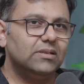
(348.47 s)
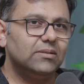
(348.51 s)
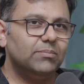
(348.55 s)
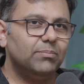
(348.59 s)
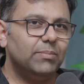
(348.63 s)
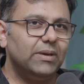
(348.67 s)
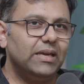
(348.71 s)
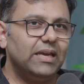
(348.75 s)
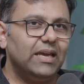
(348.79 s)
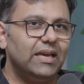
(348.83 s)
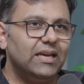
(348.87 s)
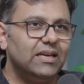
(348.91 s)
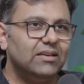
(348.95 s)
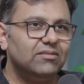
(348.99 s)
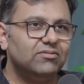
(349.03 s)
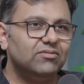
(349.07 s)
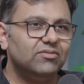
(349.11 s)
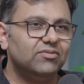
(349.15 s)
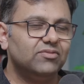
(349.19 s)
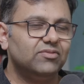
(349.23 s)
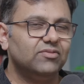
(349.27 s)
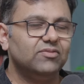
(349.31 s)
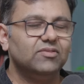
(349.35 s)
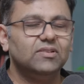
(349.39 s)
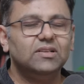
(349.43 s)

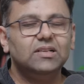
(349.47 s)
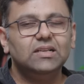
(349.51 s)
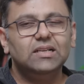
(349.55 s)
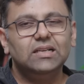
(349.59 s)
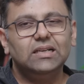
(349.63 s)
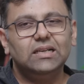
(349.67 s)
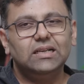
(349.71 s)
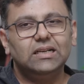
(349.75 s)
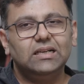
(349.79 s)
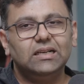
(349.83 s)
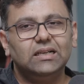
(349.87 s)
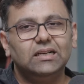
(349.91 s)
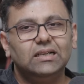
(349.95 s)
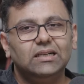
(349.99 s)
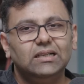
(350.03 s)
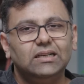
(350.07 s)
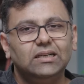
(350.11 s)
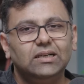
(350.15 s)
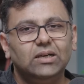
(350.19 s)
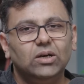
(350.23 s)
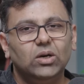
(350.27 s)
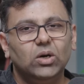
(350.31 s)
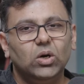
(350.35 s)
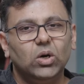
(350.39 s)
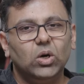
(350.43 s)
behave uh,